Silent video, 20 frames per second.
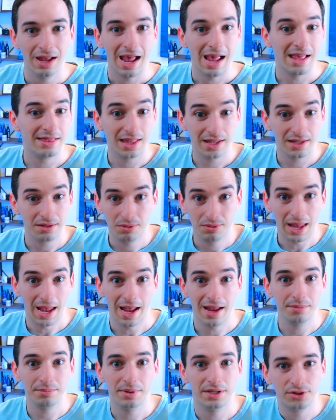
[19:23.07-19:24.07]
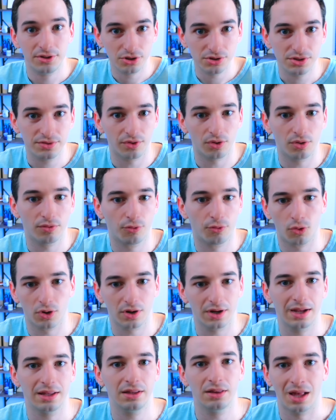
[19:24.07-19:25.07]
and they can be useful
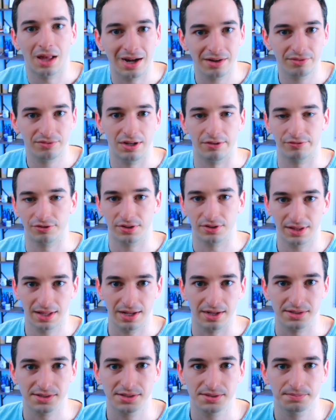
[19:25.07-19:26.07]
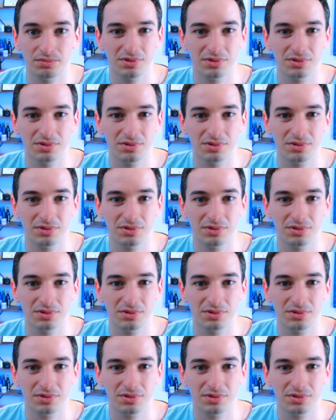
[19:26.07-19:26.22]
for a lot of different things.